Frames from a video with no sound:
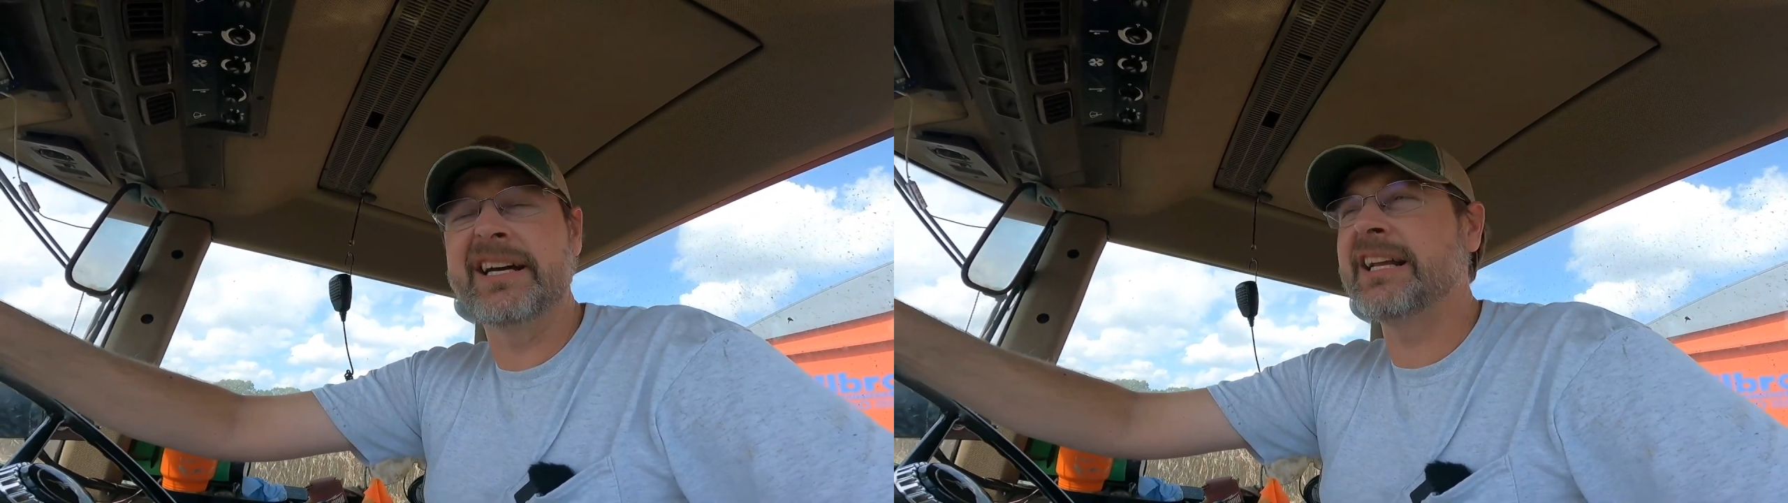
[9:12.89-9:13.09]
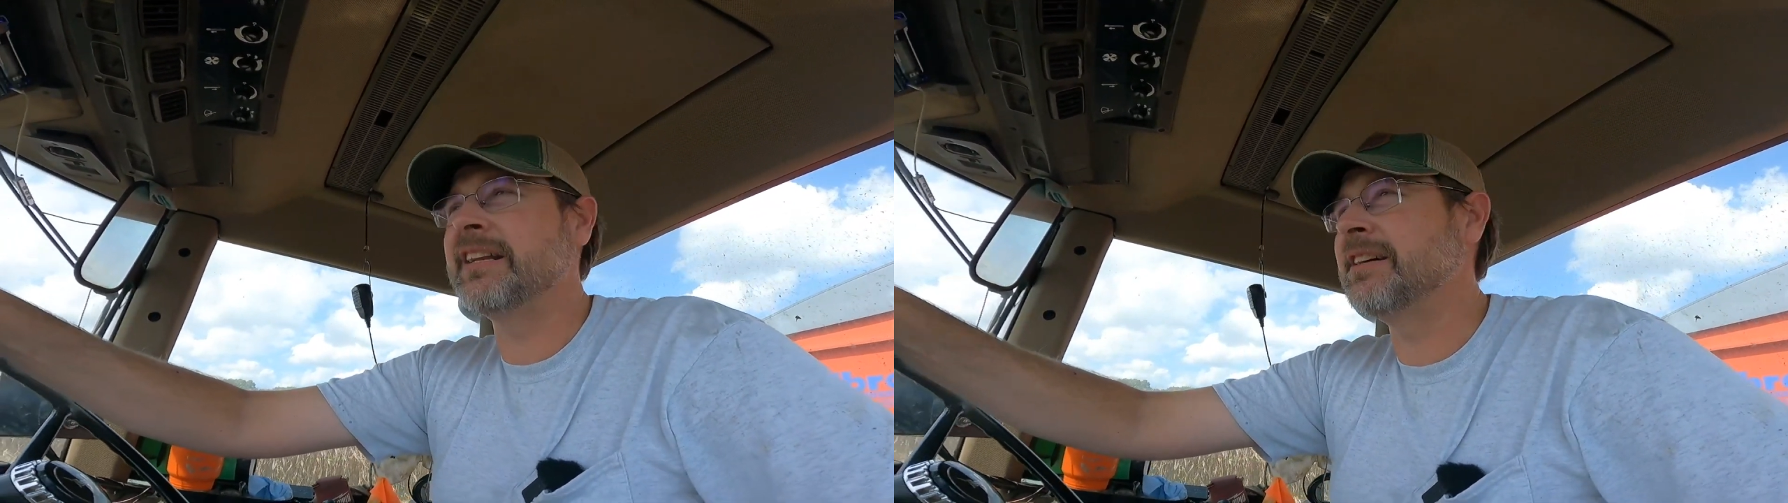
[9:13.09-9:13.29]

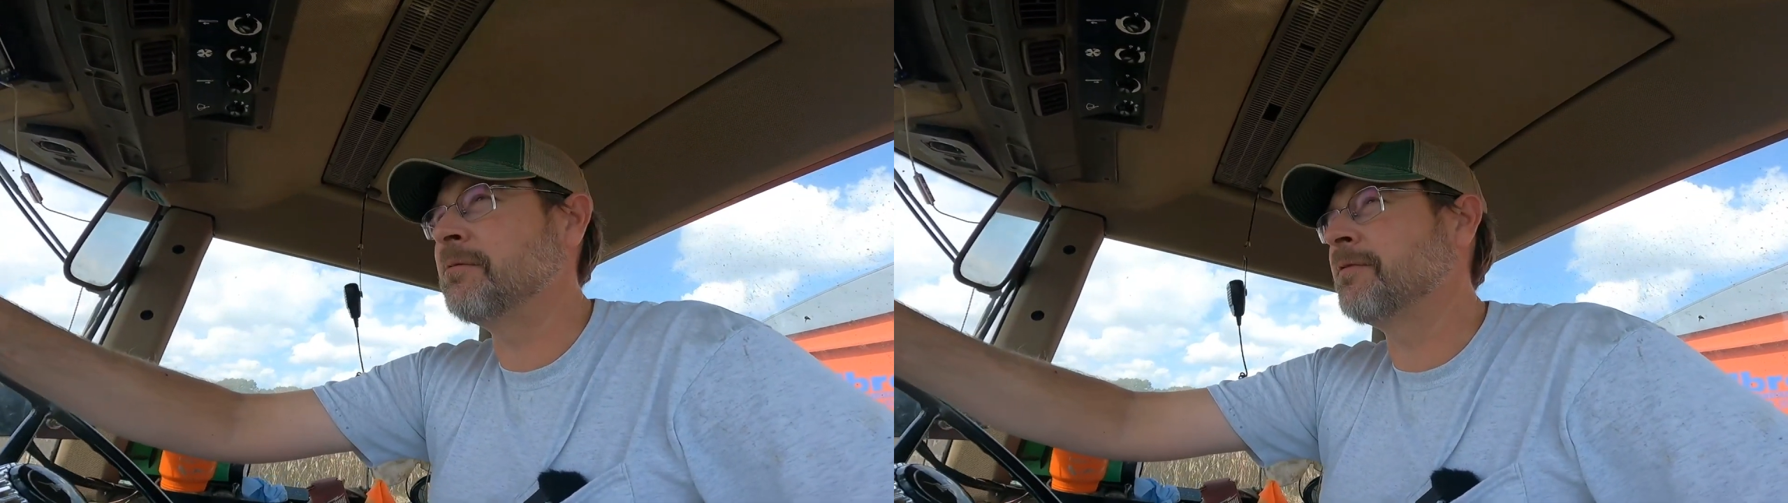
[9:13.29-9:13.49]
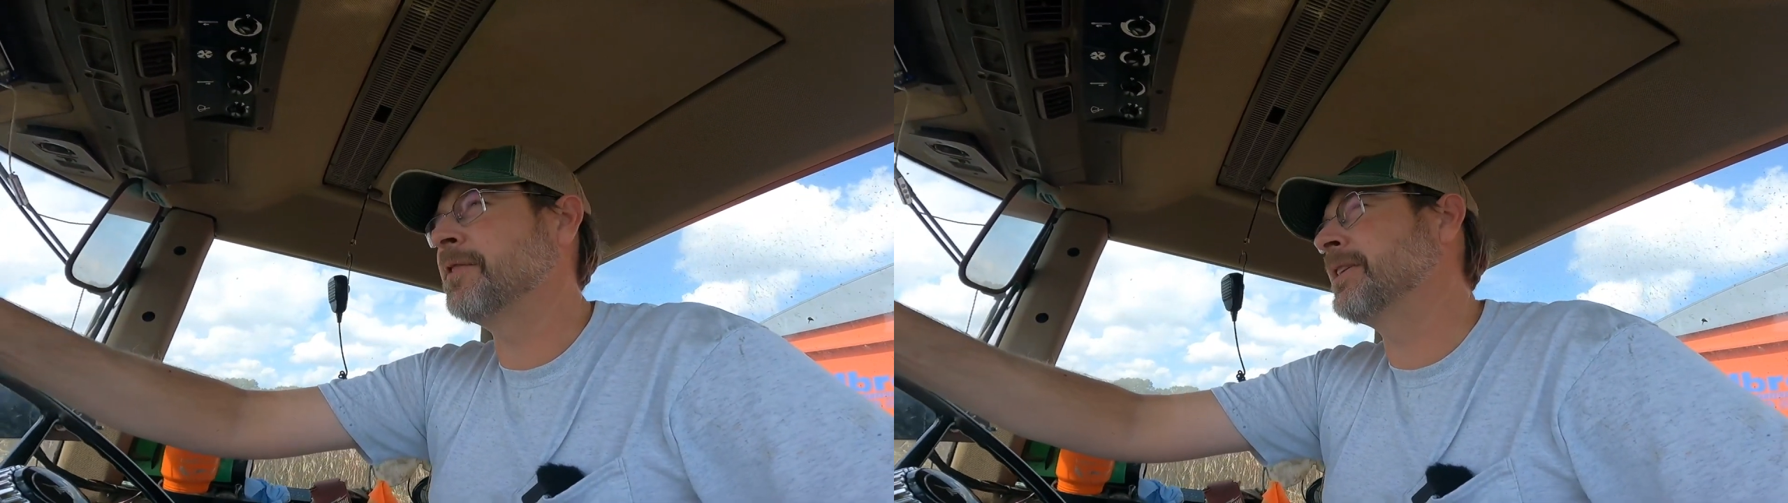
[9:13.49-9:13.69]
and
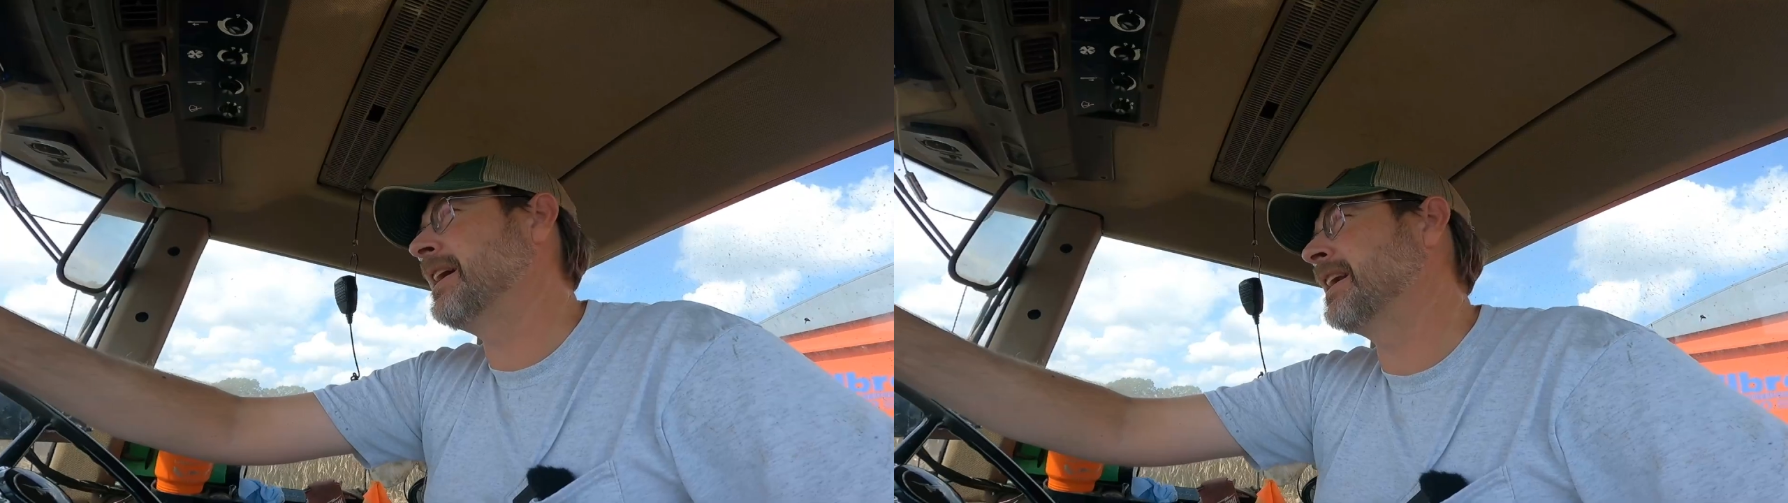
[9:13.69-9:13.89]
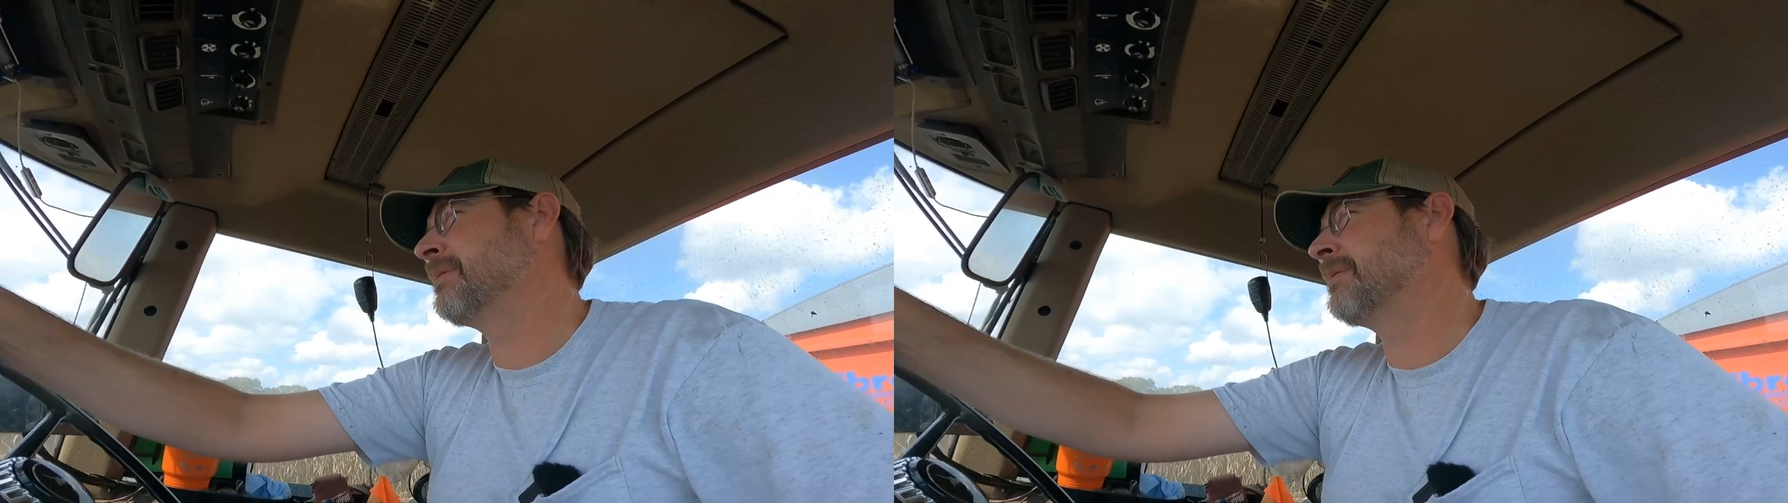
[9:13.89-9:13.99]
we'll fill Don